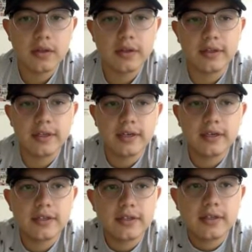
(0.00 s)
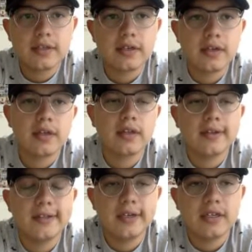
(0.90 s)
The TEKS.
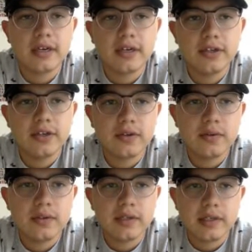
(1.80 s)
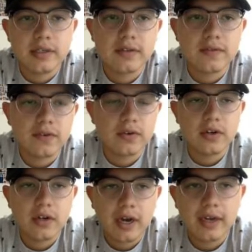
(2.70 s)
The TEKS I chose is
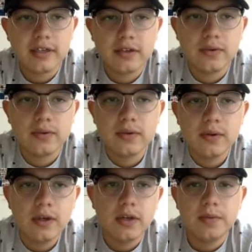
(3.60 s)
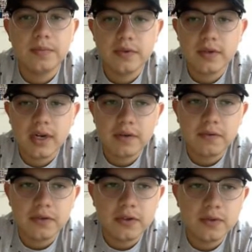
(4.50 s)
for high school, music
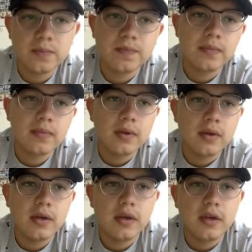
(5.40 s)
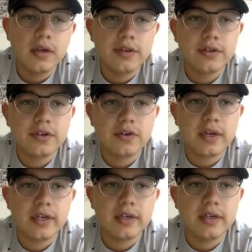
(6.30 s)
level 2. The
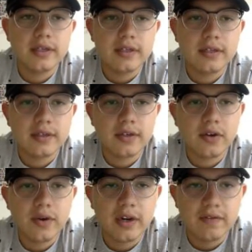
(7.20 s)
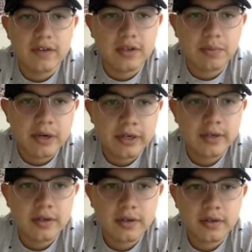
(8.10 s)
strand is creative
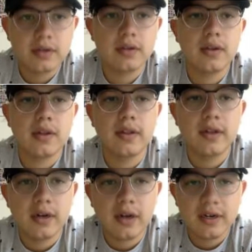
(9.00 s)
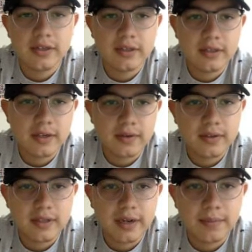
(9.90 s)
expression. The knowledge and skill
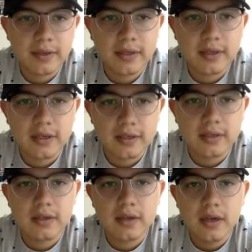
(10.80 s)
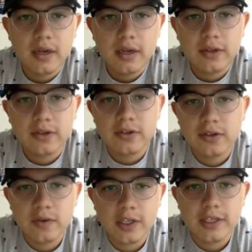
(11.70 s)
statement is the
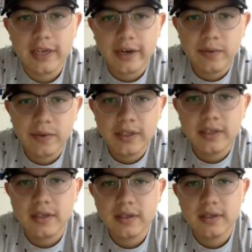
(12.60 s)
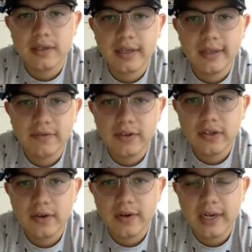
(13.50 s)
student sight reads,
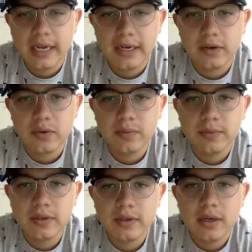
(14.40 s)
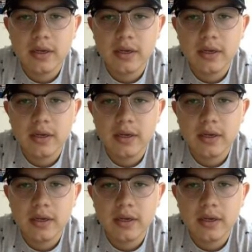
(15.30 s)
individually and in groups,